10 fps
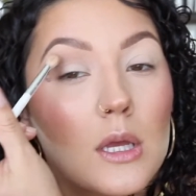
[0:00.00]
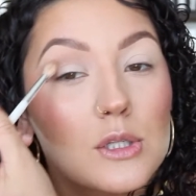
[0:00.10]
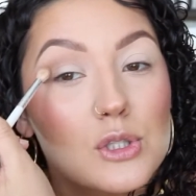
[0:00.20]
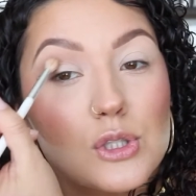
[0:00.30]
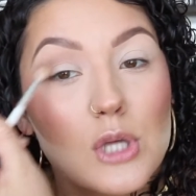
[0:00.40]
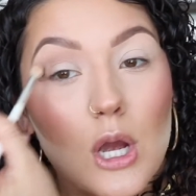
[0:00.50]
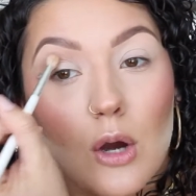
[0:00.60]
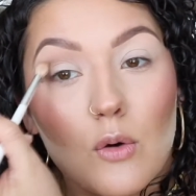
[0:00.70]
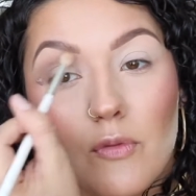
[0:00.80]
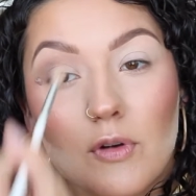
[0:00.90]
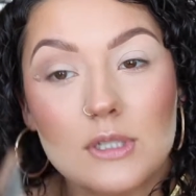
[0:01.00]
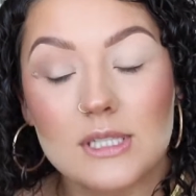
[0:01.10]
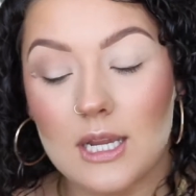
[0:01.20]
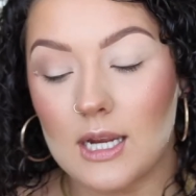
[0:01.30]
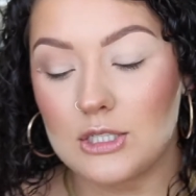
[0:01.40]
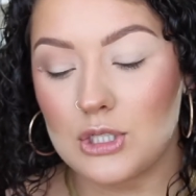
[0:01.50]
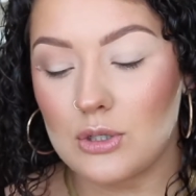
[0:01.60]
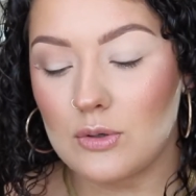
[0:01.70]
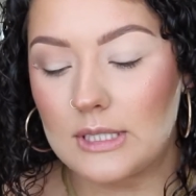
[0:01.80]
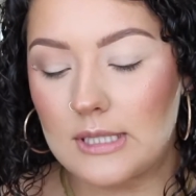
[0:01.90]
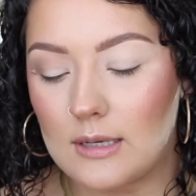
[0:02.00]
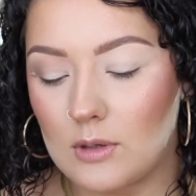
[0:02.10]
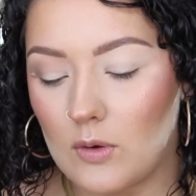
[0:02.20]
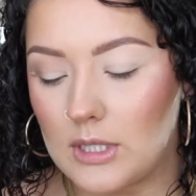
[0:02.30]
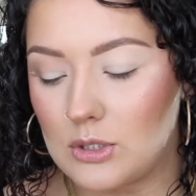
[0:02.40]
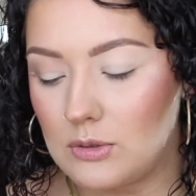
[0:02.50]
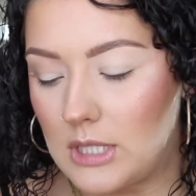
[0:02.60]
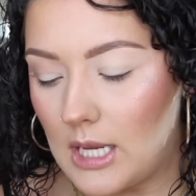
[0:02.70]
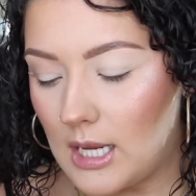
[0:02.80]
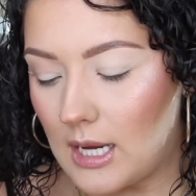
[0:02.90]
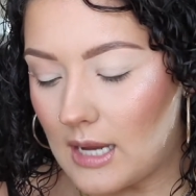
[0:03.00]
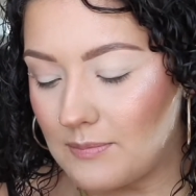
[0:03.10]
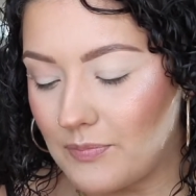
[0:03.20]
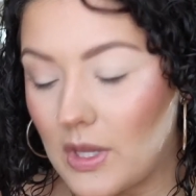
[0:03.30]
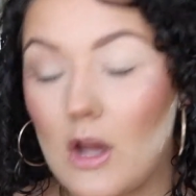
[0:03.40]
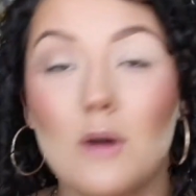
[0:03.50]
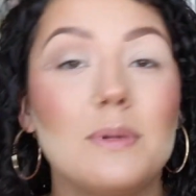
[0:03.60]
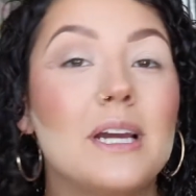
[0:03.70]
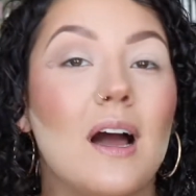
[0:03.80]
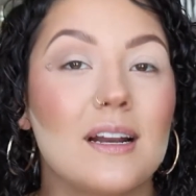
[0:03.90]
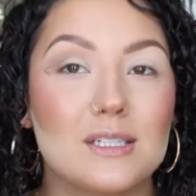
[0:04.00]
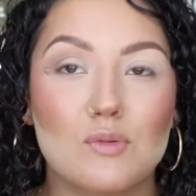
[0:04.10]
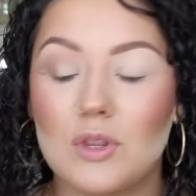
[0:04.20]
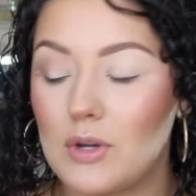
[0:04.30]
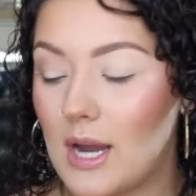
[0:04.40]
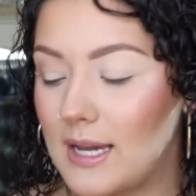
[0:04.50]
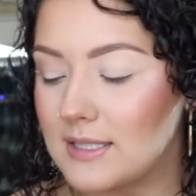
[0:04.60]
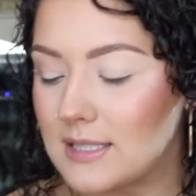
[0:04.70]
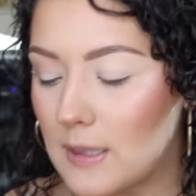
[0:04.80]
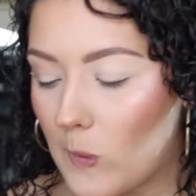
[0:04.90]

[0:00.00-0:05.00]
So first thing I do is I'm going to take, I'll be honest with you guys,